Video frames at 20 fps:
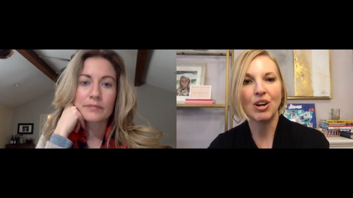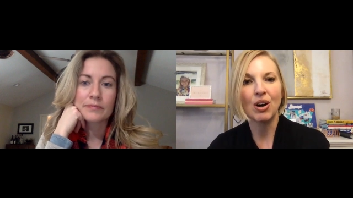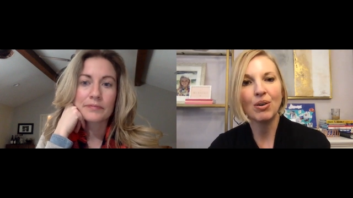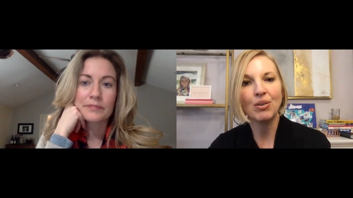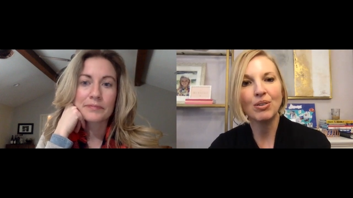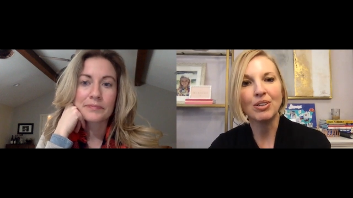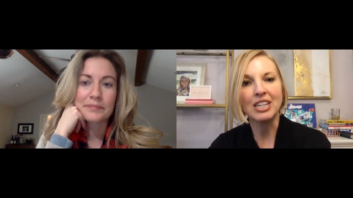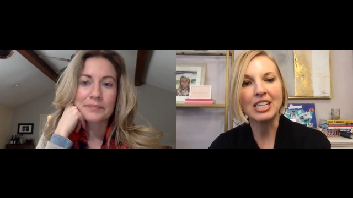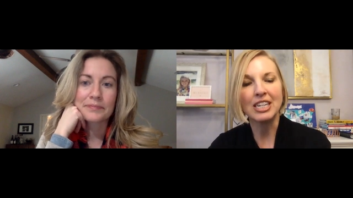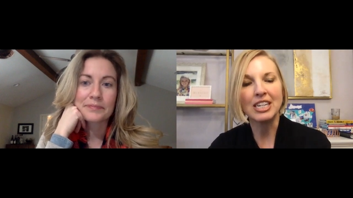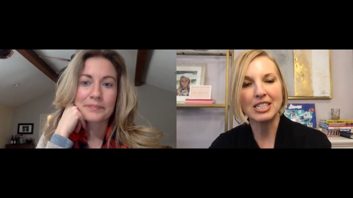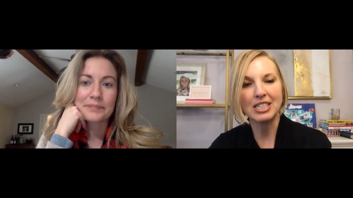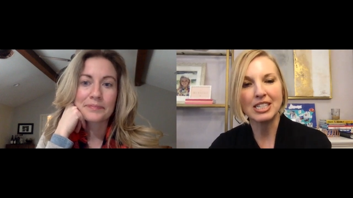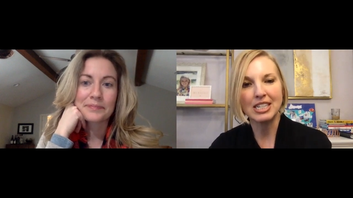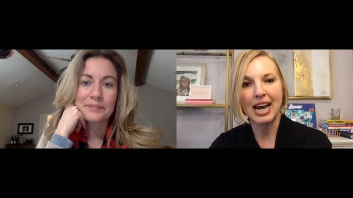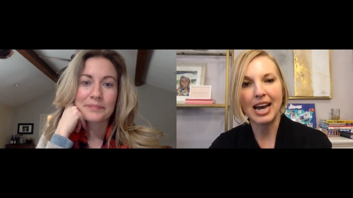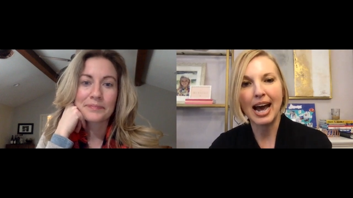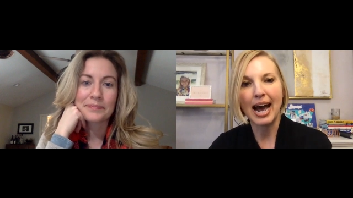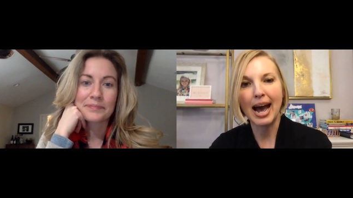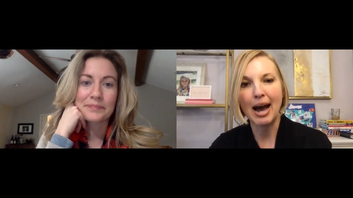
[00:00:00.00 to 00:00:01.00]
Speaker 1: only gets to
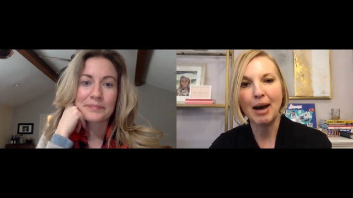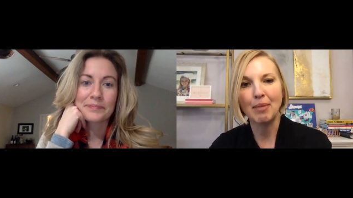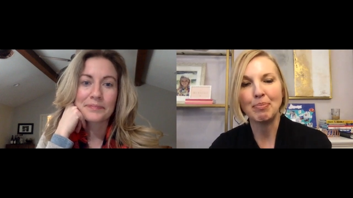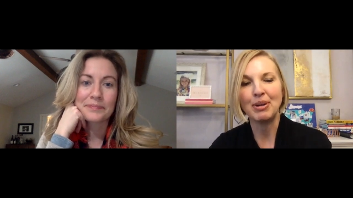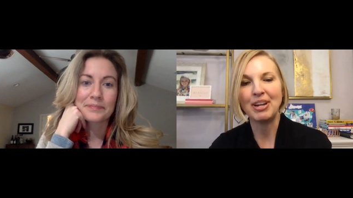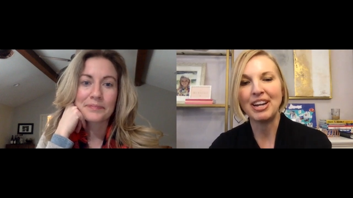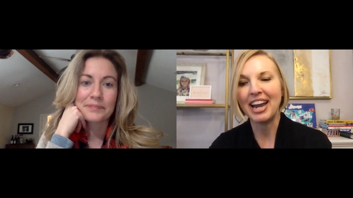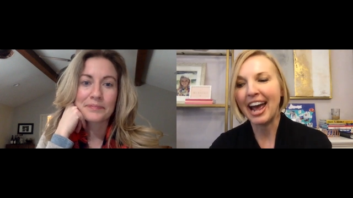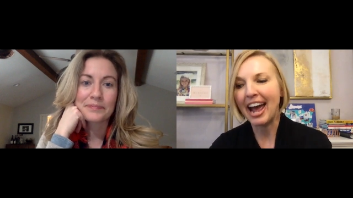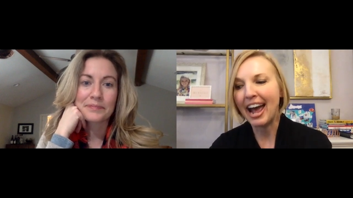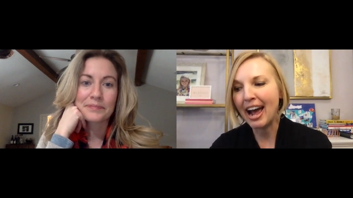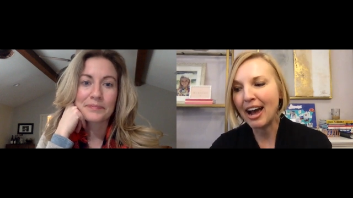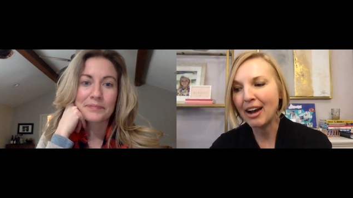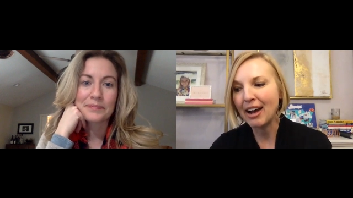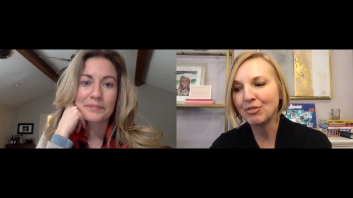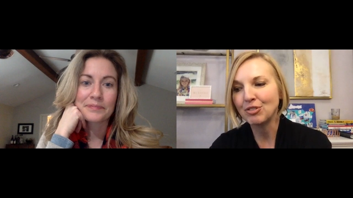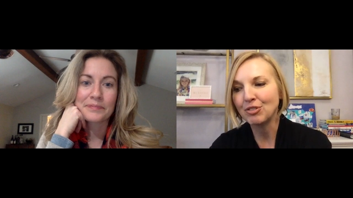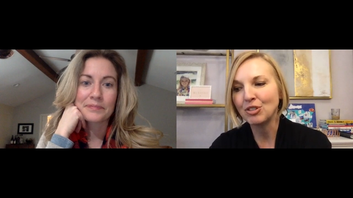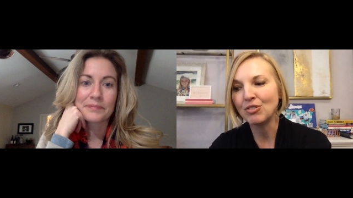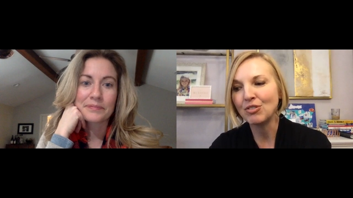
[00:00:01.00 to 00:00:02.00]
happen
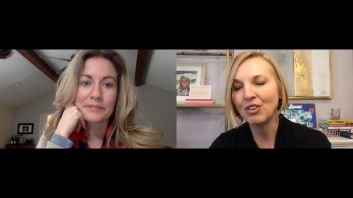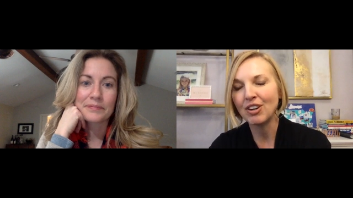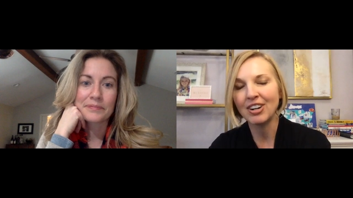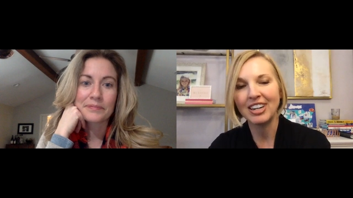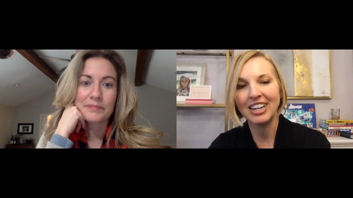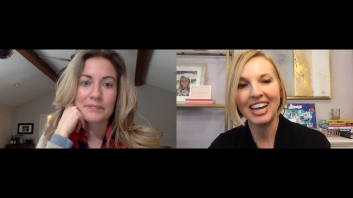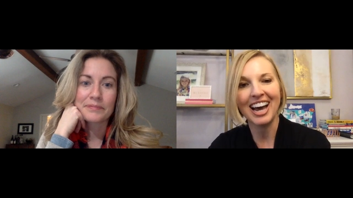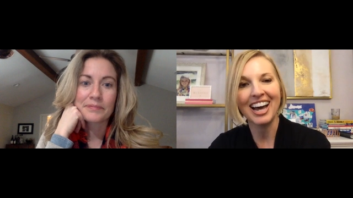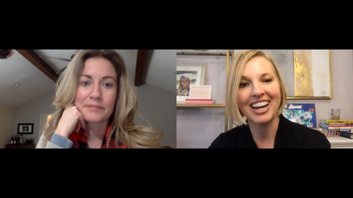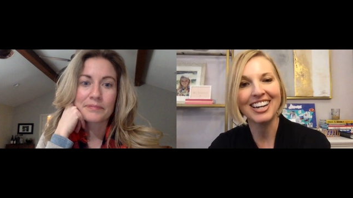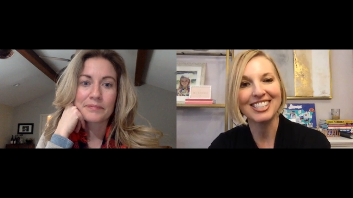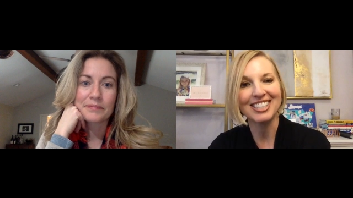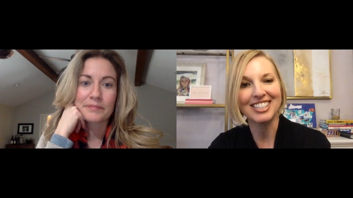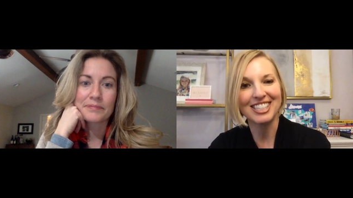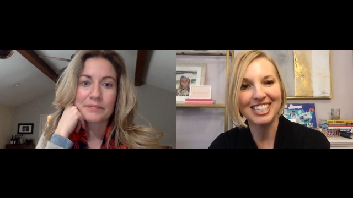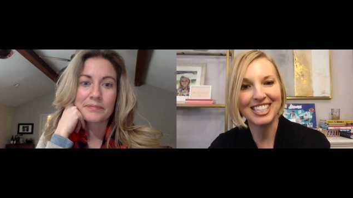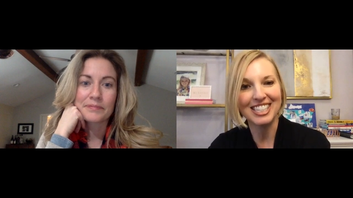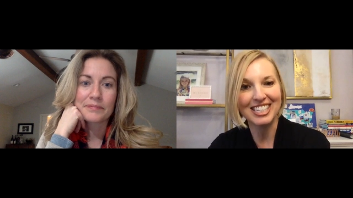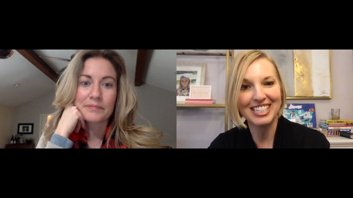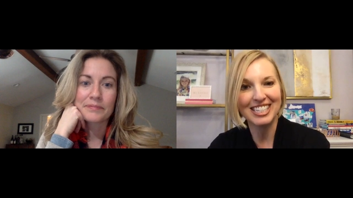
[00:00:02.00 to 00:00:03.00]
after you've already had a
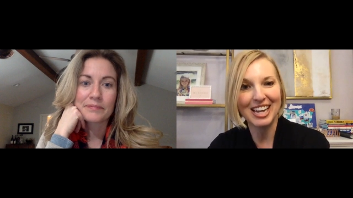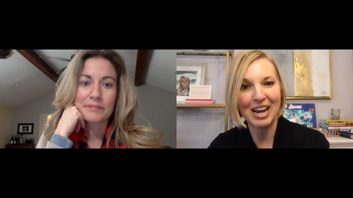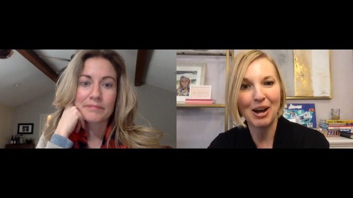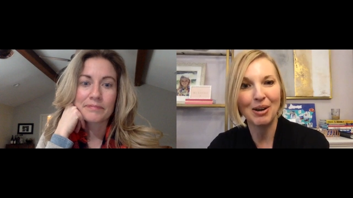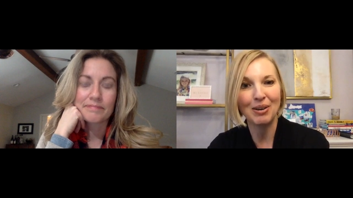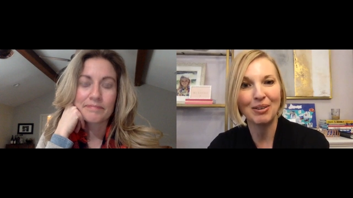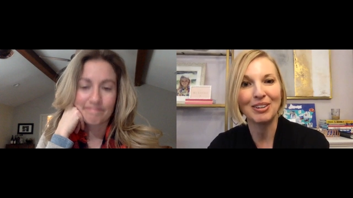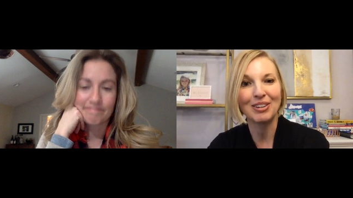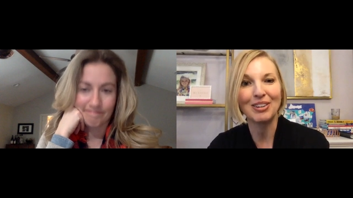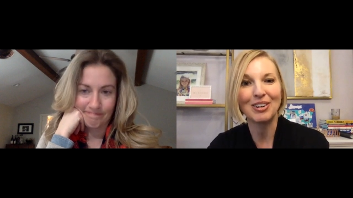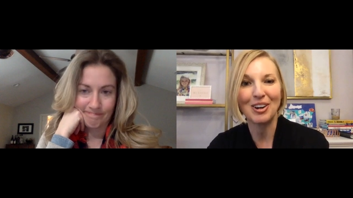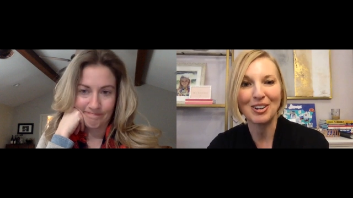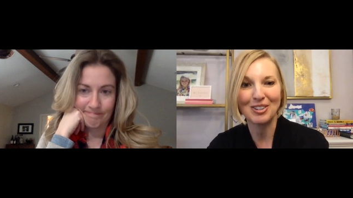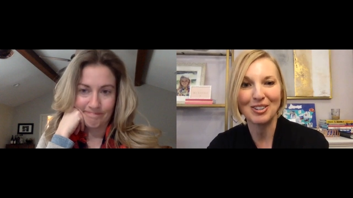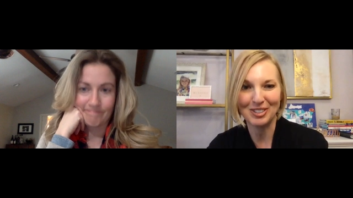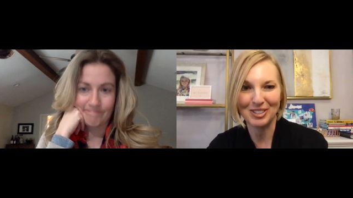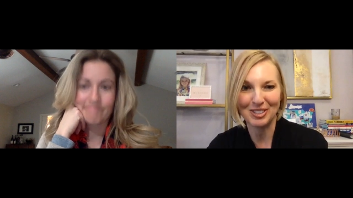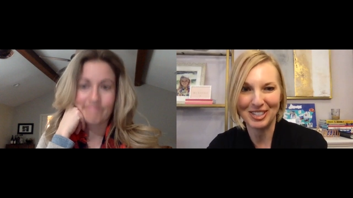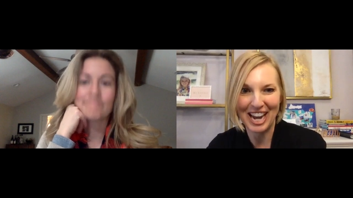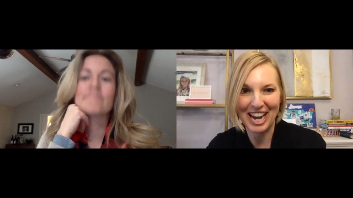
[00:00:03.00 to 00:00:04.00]
sit down
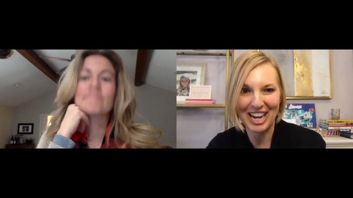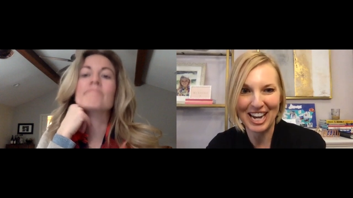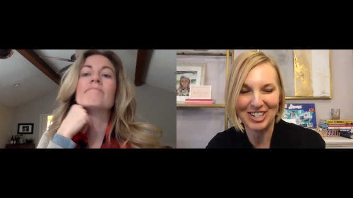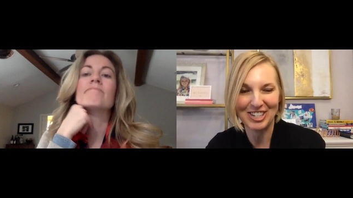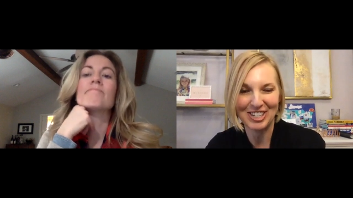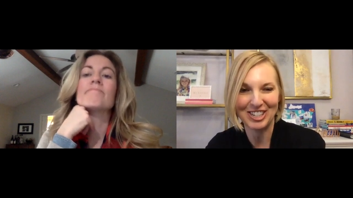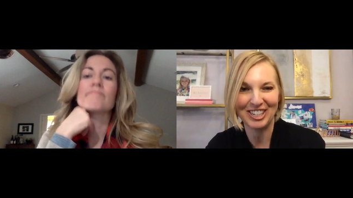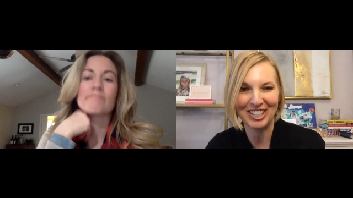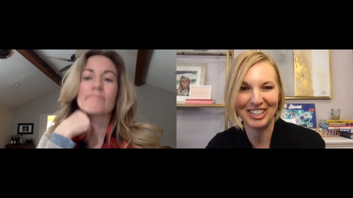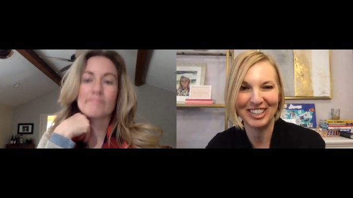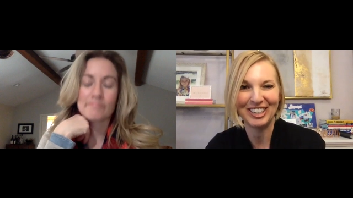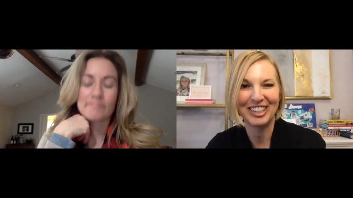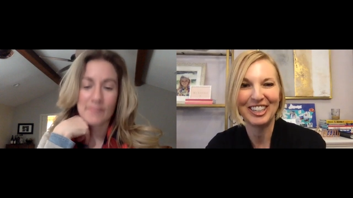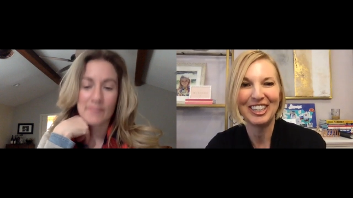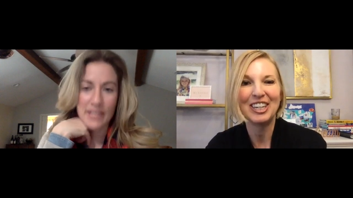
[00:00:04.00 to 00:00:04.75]
consultation